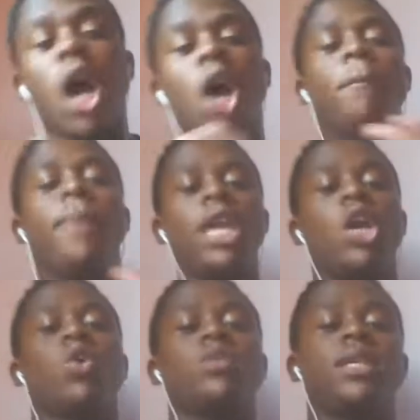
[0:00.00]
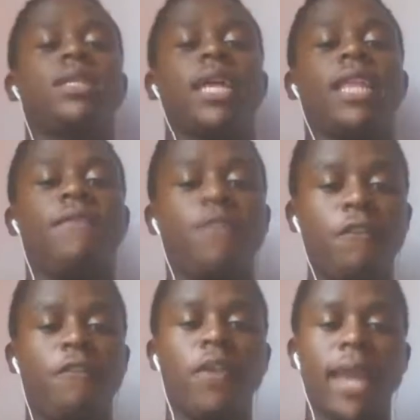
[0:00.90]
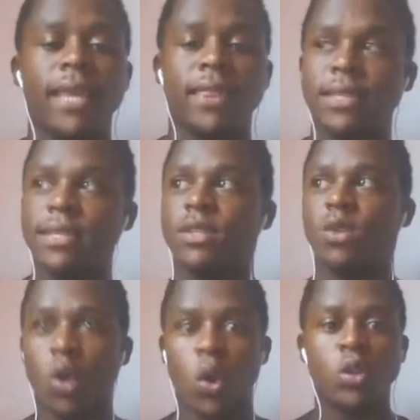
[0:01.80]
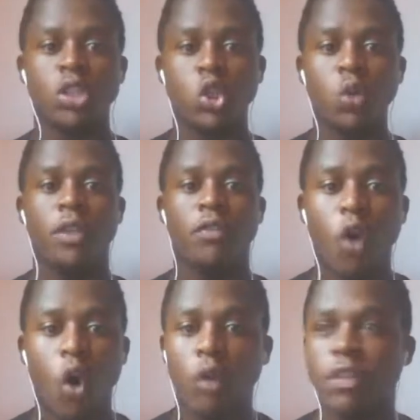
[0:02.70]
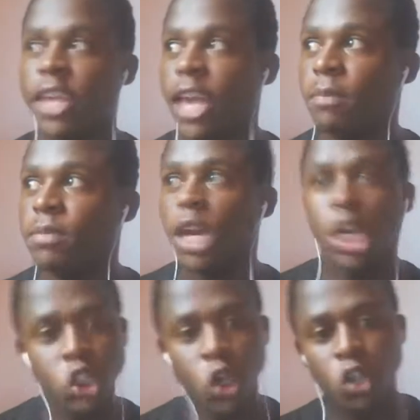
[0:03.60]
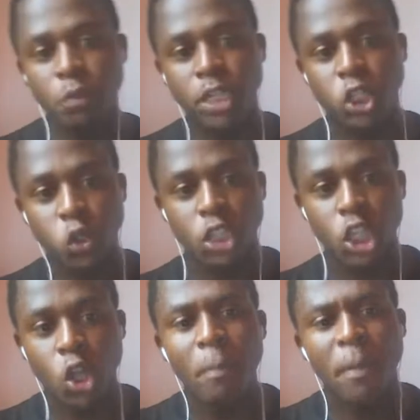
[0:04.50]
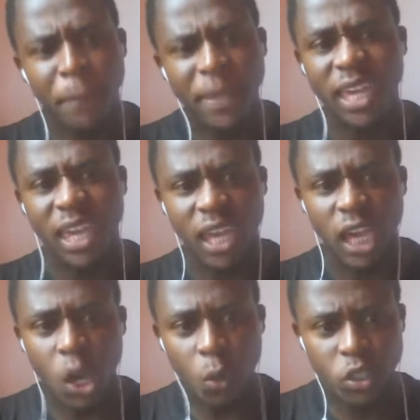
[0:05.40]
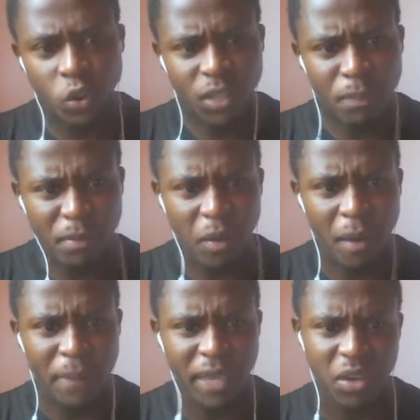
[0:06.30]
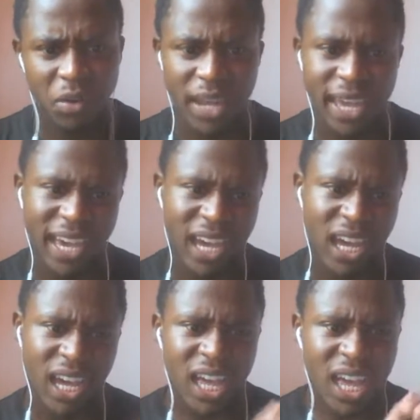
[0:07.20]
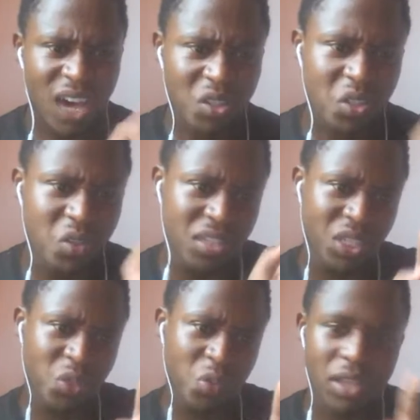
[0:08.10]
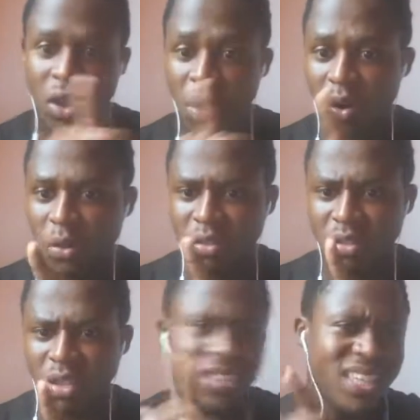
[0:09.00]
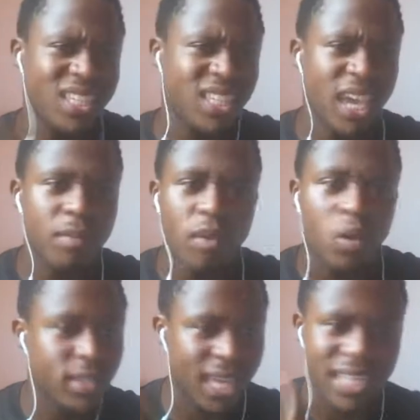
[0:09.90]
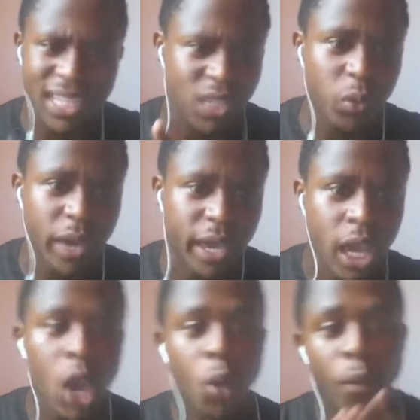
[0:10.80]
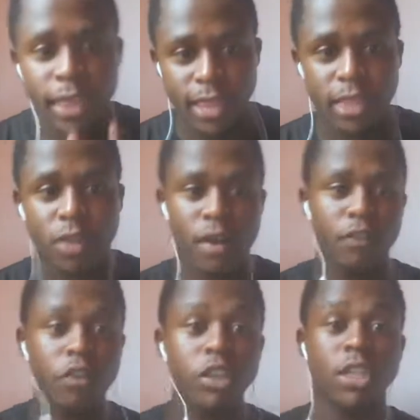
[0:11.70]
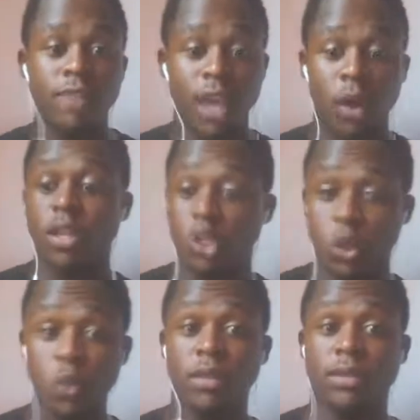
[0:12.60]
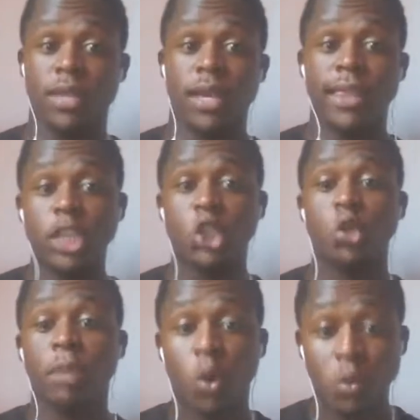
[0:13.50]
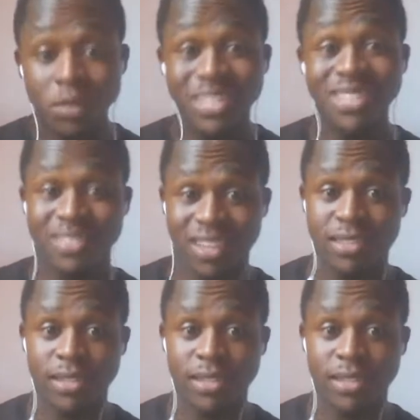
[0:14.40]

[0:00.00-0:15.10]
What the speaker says: Being consistent. If you feel like this is so close, do it for all the games. Don't be choosy. Don't be picky. We don't want people who are picky who are like, I'll choose this one or not this game because that doesn't work. We need the referees. If they're going to do this thing, they should be consistent.